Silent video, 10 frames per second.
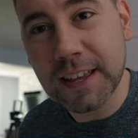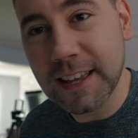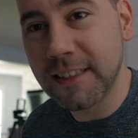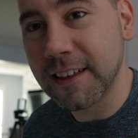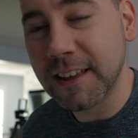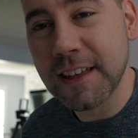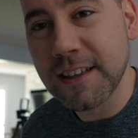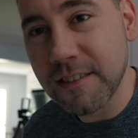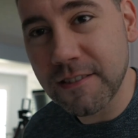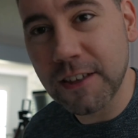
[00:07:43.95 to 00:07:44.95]
Is it
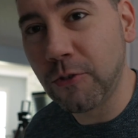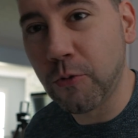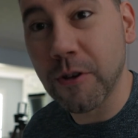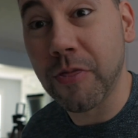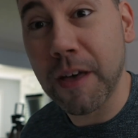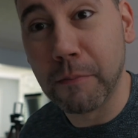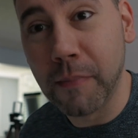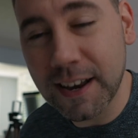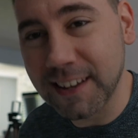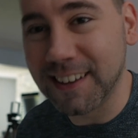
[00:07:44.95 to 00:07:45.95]
still worth the
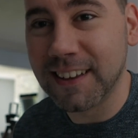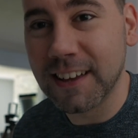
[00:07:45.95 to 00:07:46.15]
money